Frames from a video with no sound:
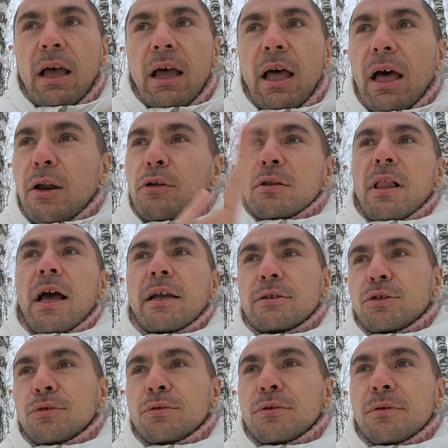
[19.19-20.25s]
I don't like
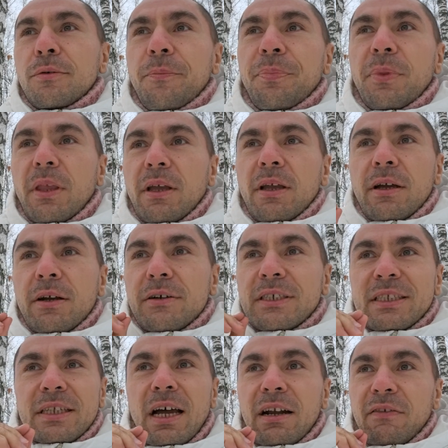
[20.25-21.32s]
to
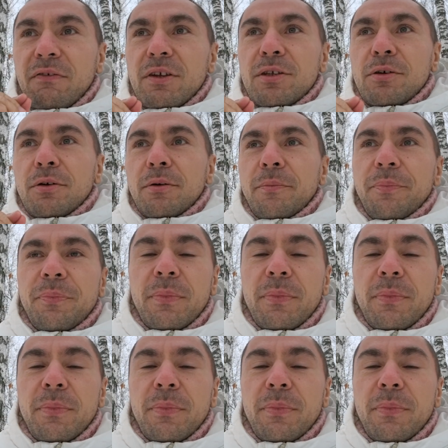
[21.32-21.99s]
restart video.